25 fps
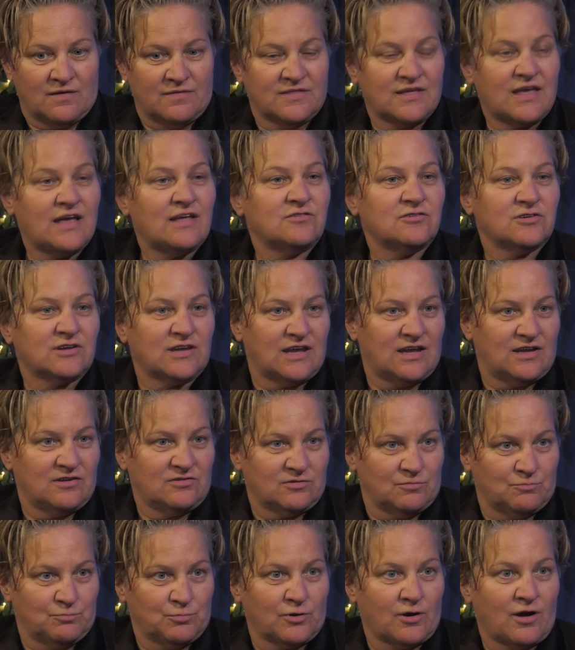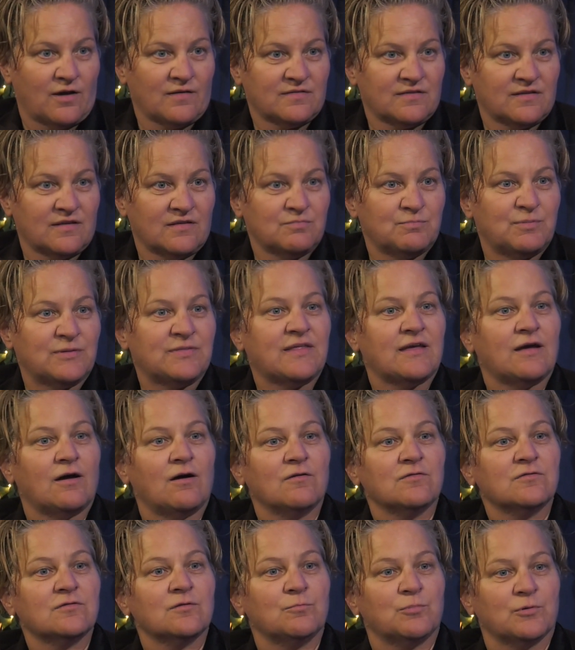the education process, but they
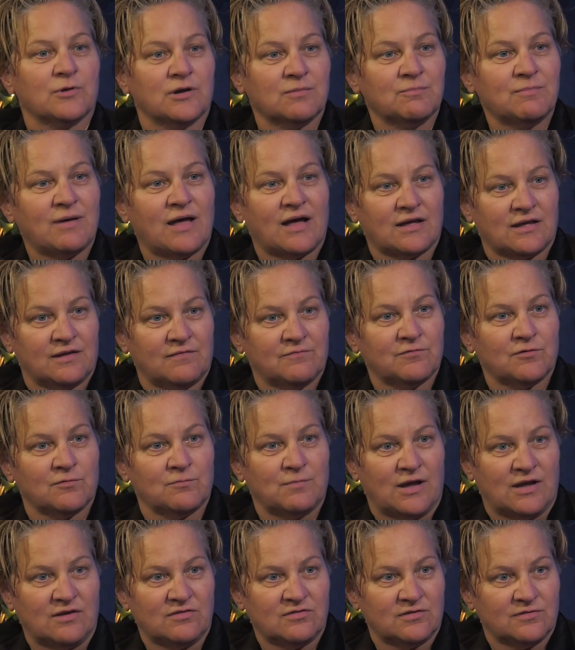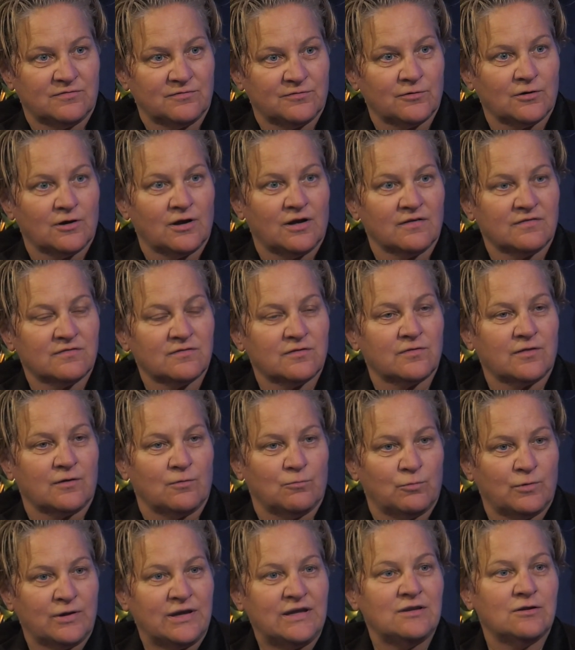also bring back information for us so that
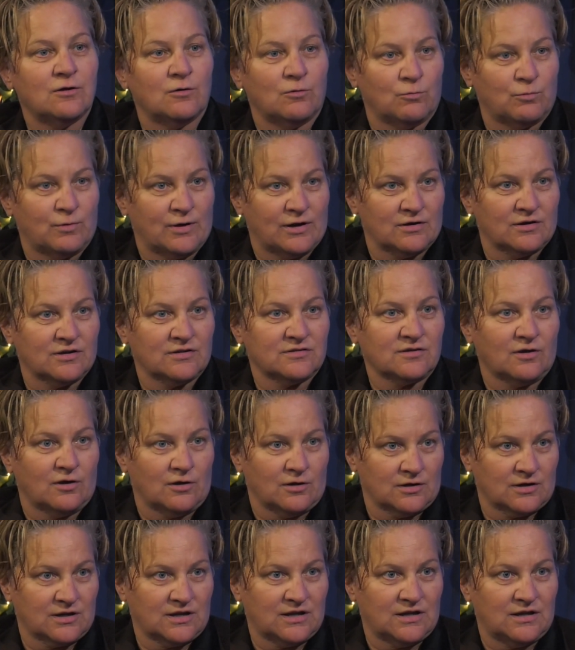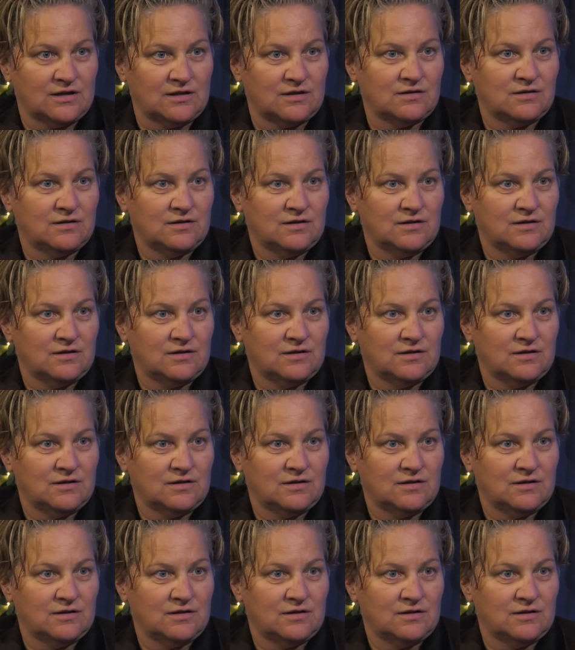we know where to target